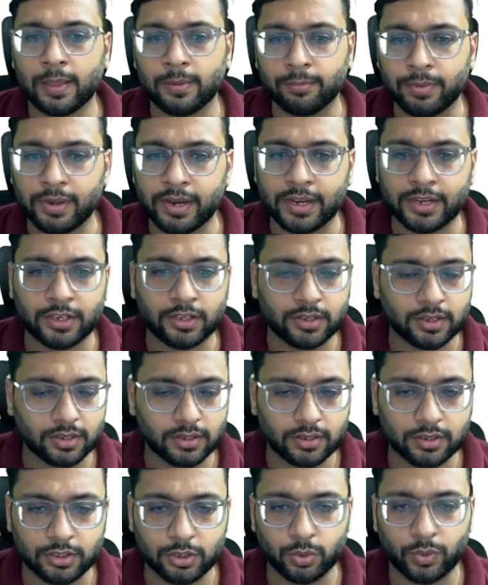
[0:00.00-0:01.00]
Be it
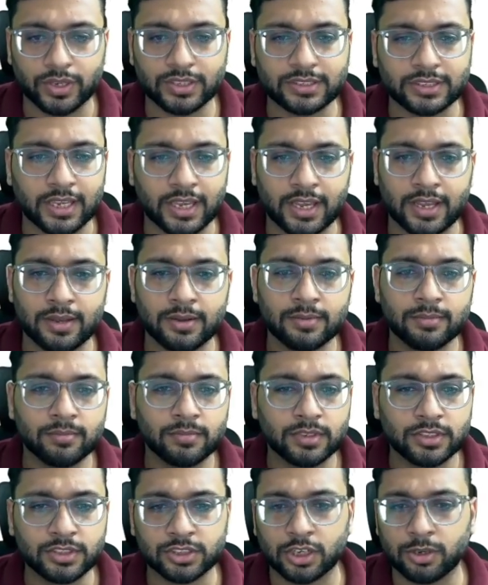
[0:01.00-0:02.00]
USA,
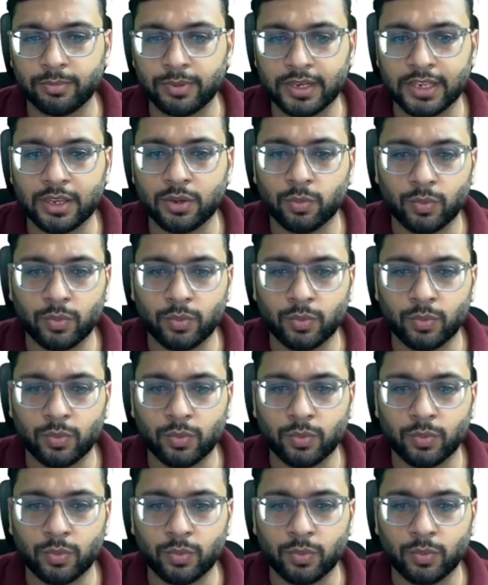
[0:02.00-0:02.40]
Germany,